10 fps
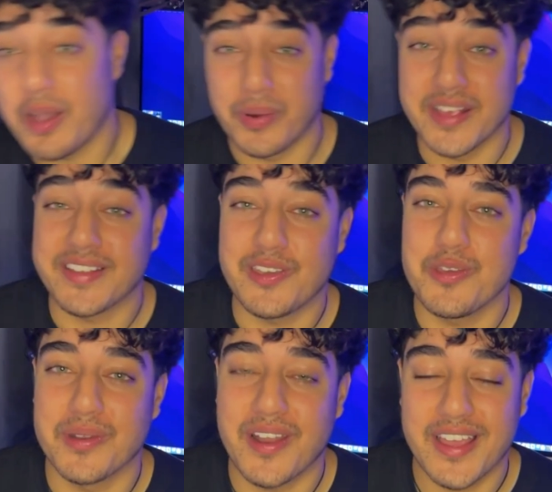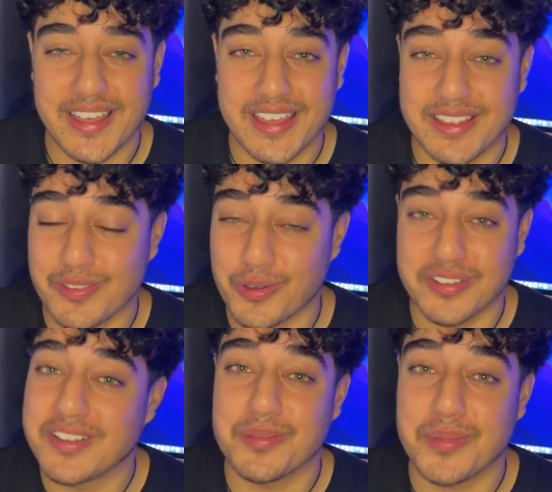And when I say human like, it is
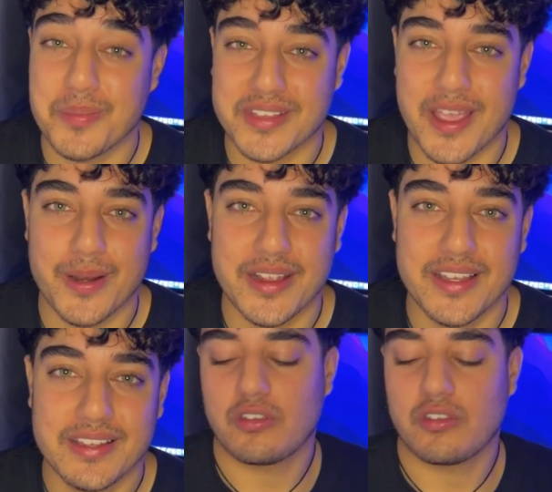honestly sometimes scary.